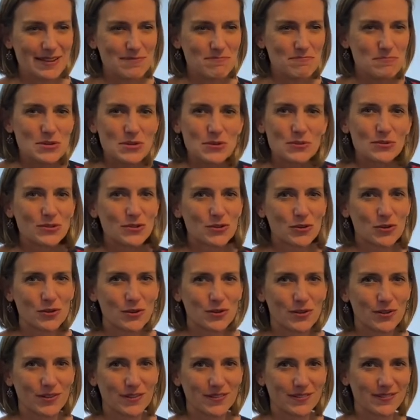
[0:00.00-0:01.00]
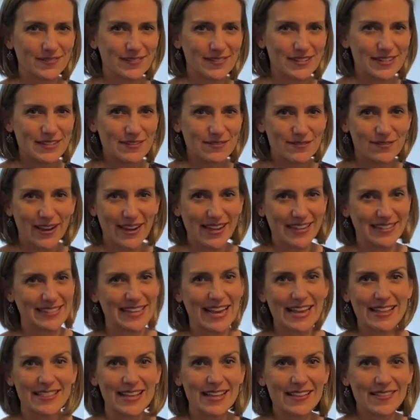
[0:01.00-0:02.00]
musical device
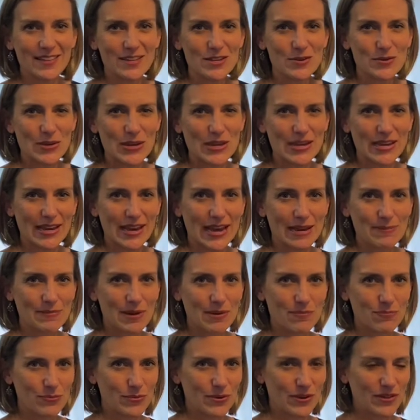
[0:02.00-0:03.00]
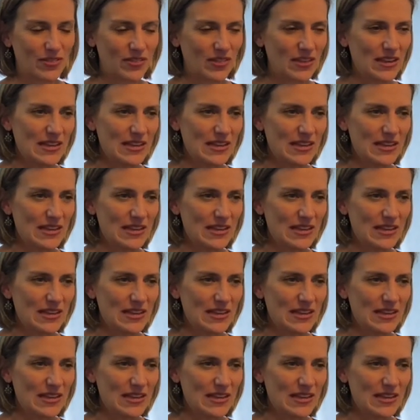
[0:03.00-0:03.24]
I think that you can come up with.